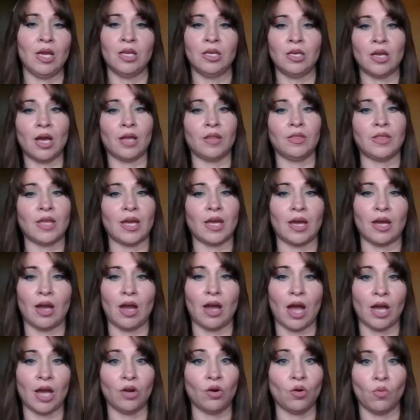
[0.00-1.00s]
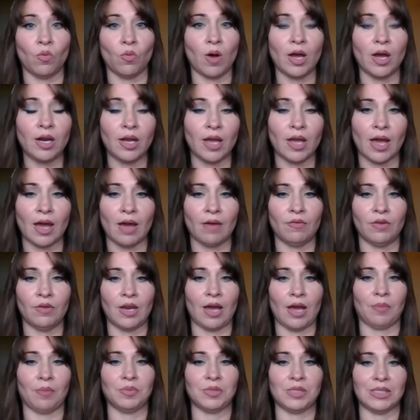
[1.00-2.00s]
Not that I don't want to have an
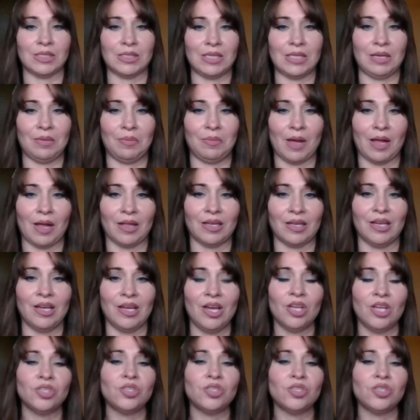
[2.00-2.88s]
absentee ballot.